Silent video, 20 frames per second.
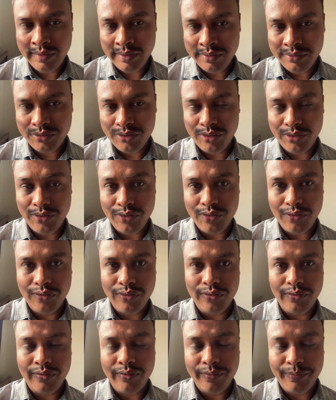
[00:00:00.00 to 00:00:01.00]
So
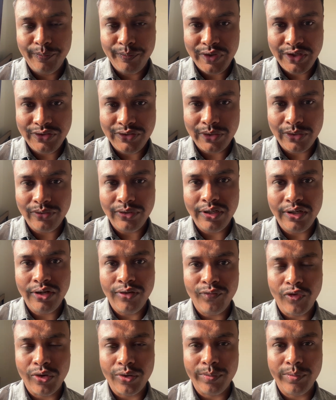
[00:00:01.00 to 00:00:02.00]
to preserve the
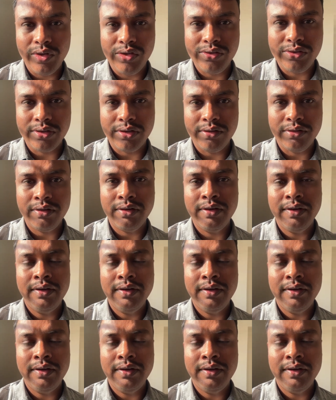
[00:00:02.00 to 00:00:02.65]
information,